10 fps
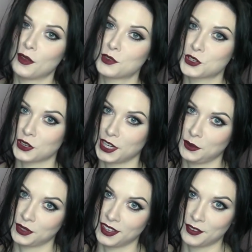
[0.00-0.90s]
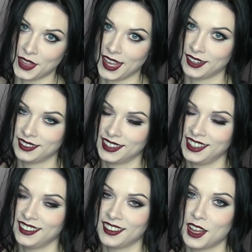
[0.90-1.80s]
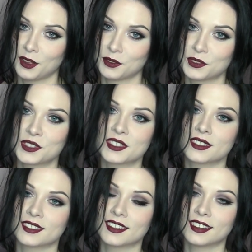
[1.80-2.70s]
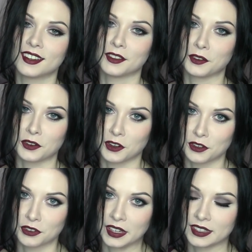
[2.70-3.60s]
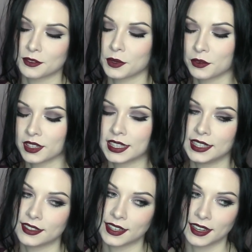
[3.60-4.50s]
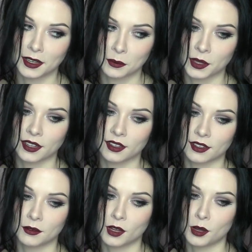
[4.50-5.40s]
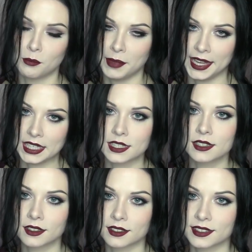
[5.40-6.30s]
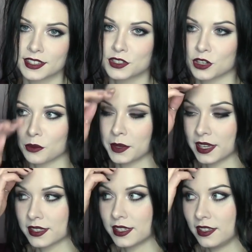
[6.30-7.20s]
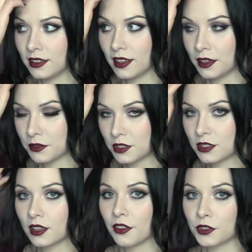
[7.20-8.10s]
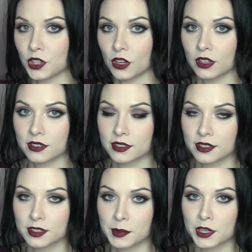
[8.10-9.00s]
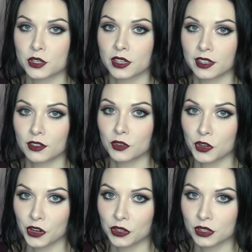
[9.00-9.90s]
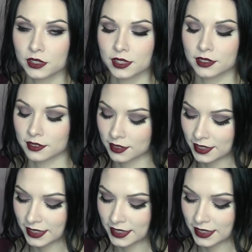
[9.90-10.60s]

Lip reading: I'm sure he would love that. He loves a little girlfriend. We really need to get him like a mate, a sister, because he loves other dogs, especially little girls, and